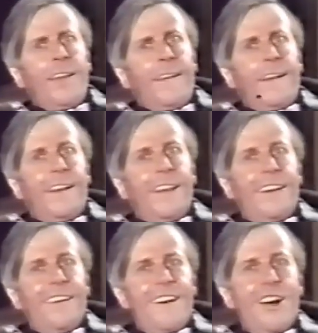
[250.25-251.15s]

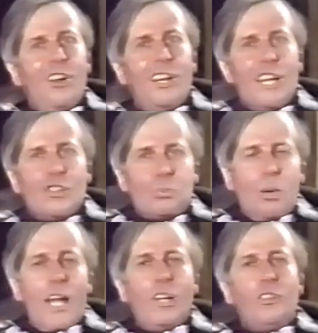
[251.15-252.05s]
Hello, old Les
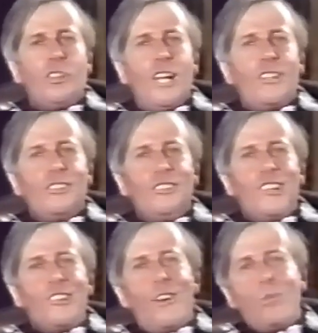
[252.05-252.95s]
Patterson hasn't
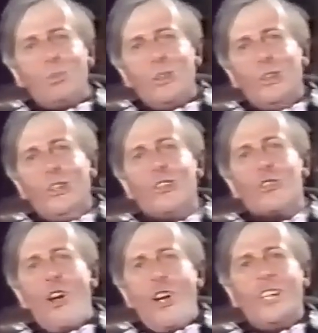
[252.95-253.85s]
just hopped into the
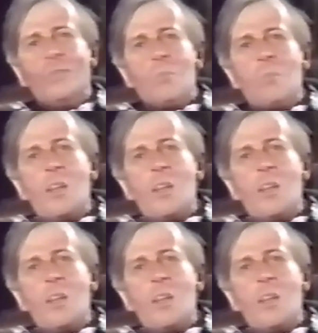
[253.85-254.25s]
grog.